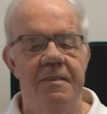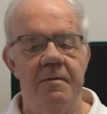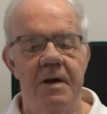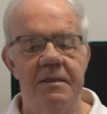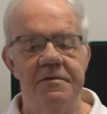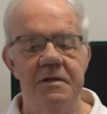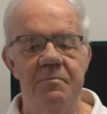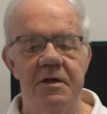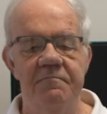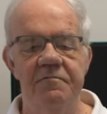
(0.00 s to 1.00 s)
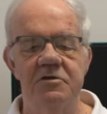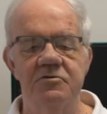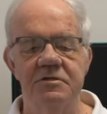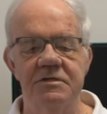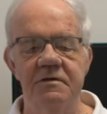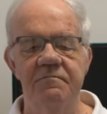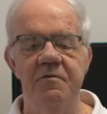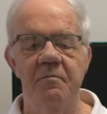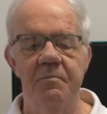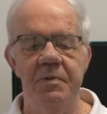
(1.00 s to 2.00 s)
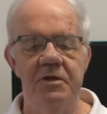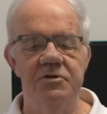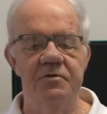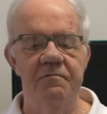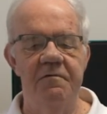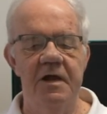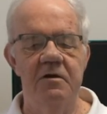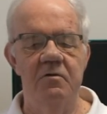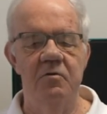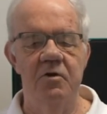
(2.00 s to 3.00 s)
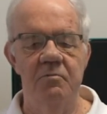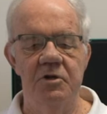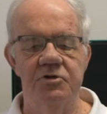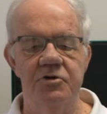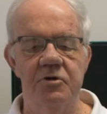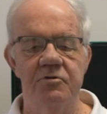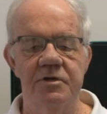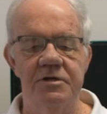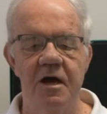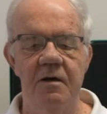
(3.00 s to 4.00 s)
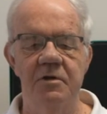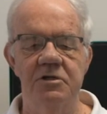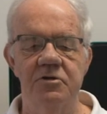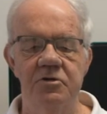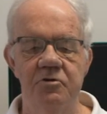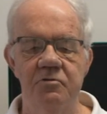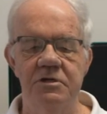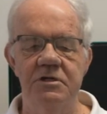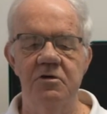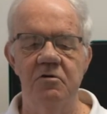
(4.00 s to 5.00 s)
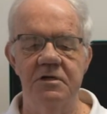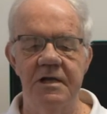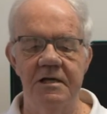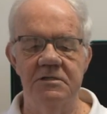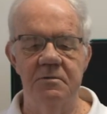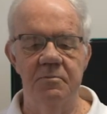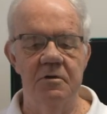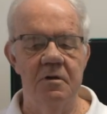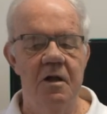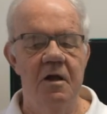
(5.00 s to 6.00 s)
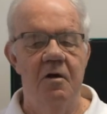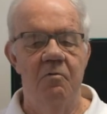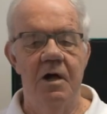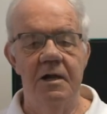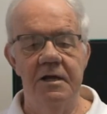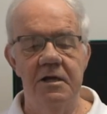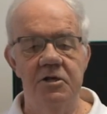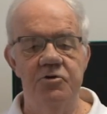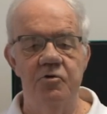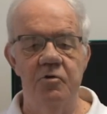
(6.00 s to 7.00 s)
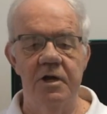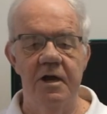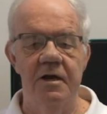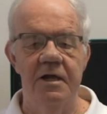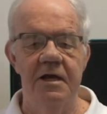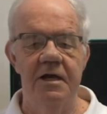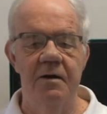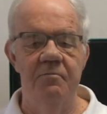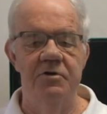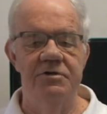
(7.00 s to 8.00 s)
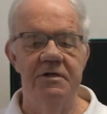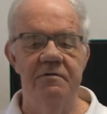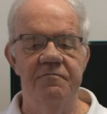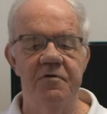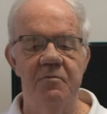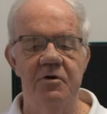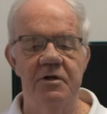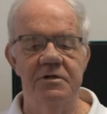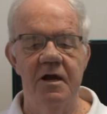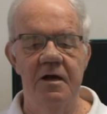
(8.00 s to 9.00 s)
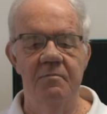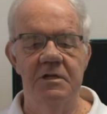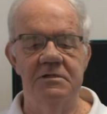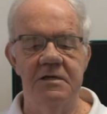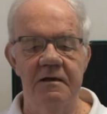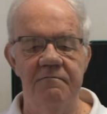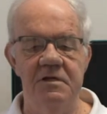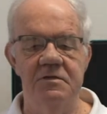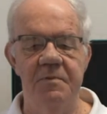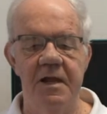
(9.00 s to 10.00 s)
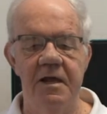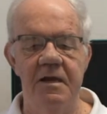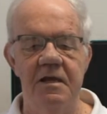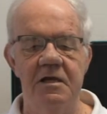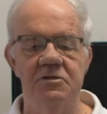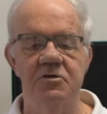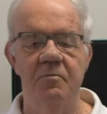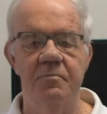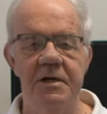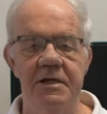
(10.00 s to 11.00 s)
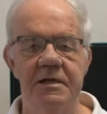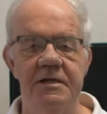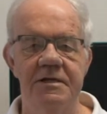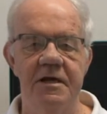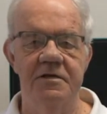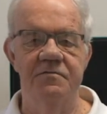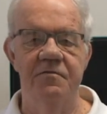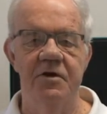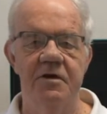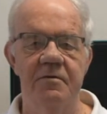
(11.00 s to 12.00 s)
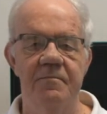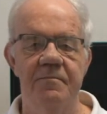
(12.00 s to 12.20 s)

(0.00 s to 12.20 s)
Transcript: The monthly benefits received from a pension fund or a matured retirement annuity are taxable, while any drawdown income received from a retirement savings plan is completely tax-free.